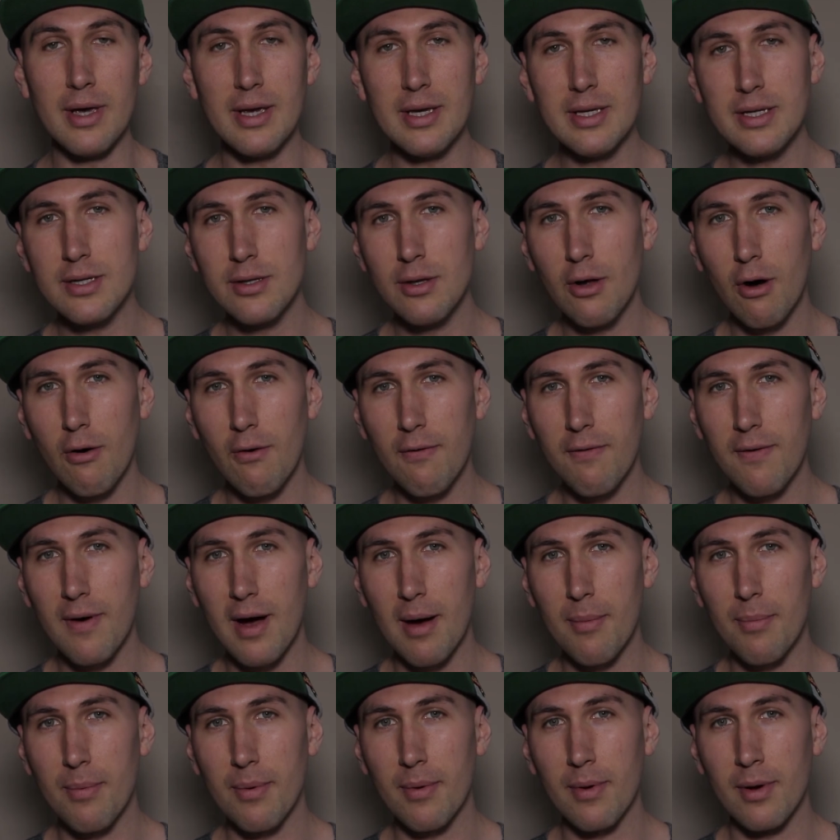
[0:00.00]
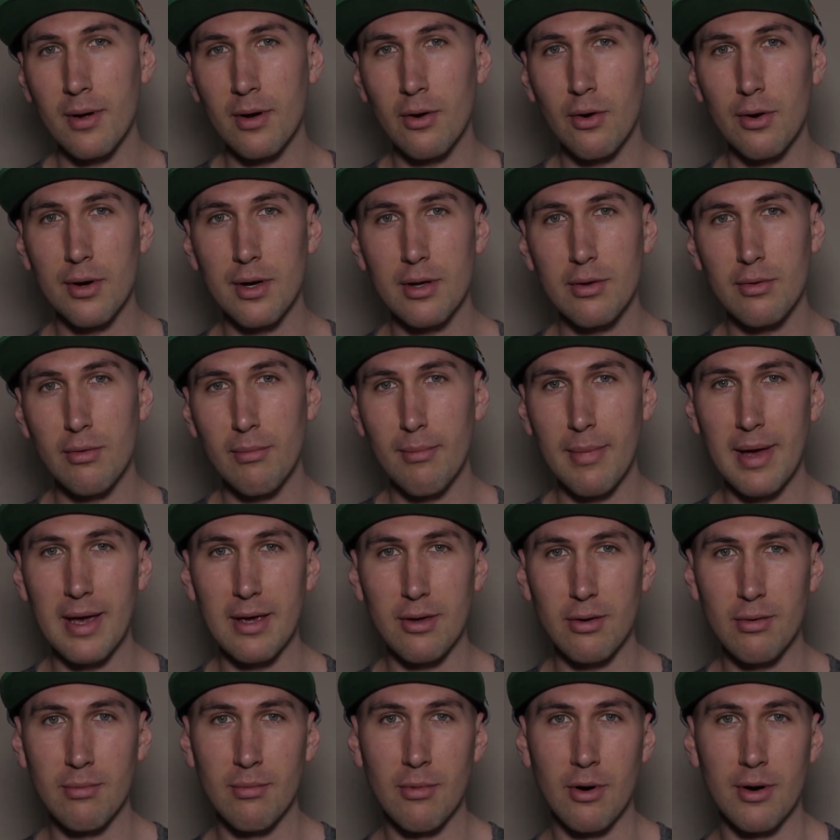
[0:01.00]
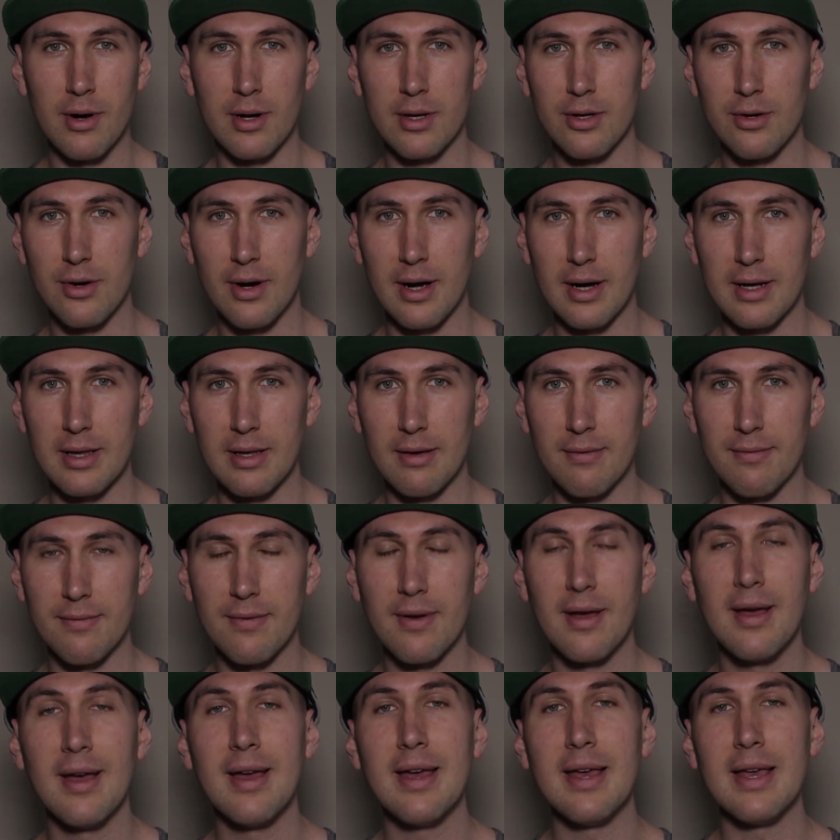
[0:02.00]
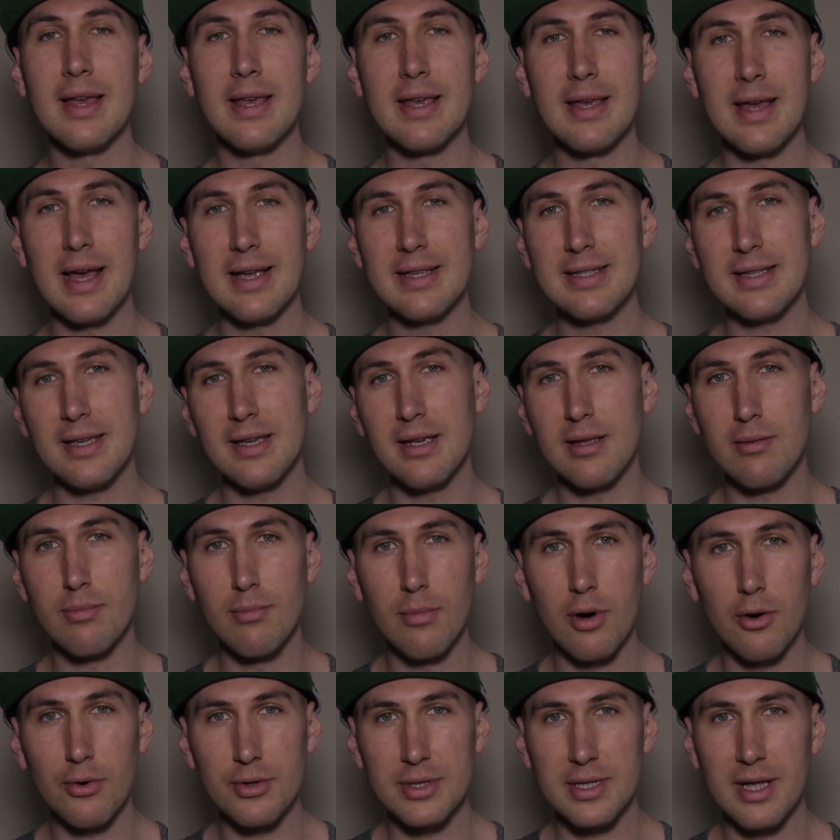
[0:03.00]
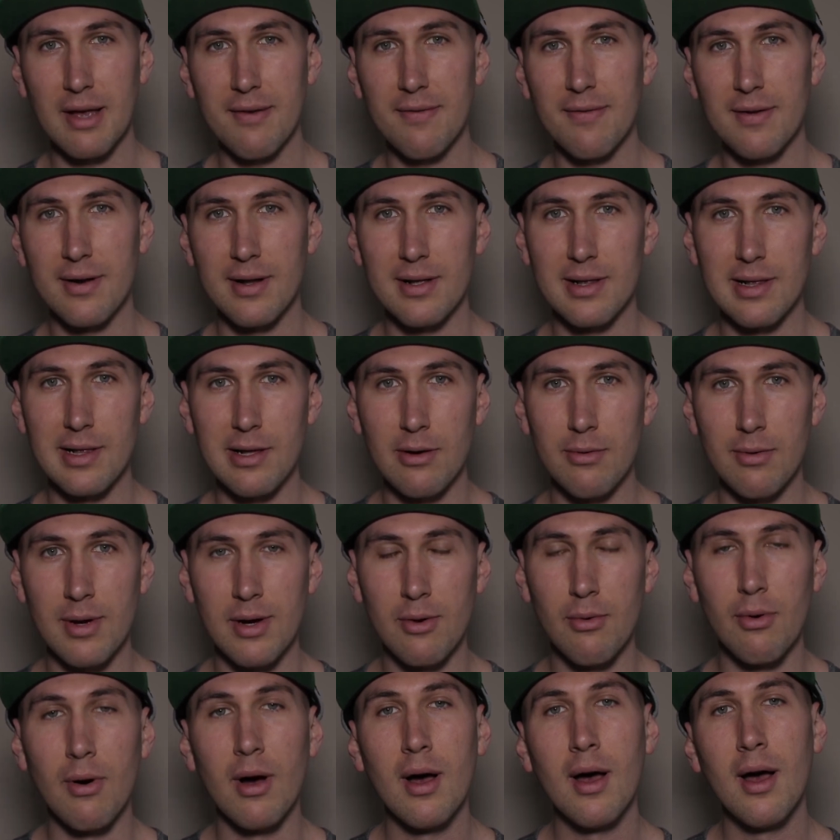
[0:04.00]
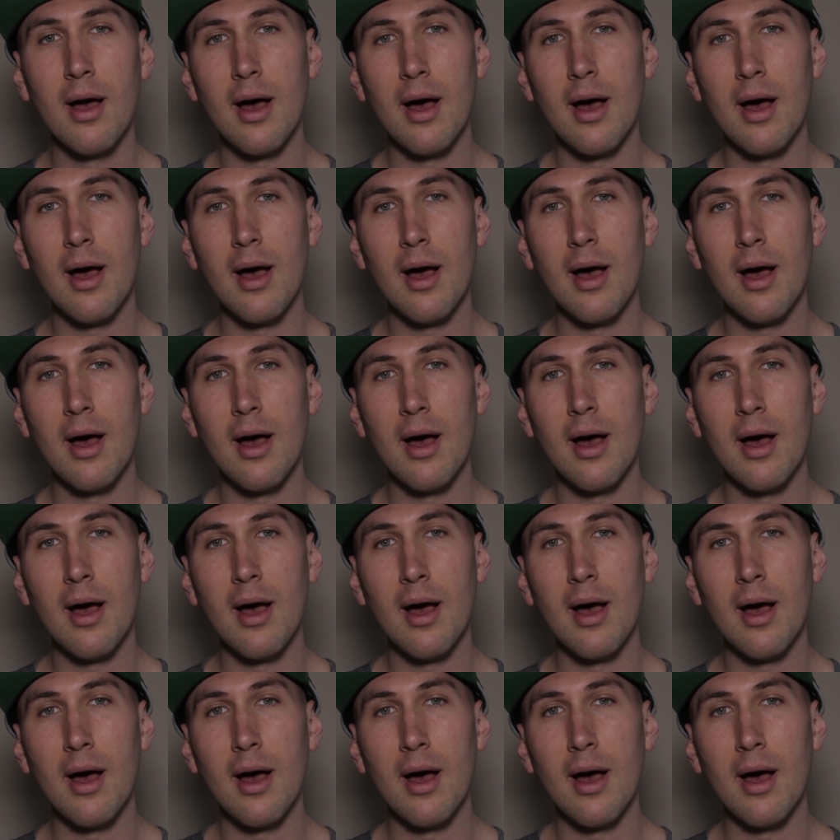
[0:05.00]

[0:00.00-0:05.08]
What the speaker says: is NoFap going to make you more attractive? Yes, it most definitely will.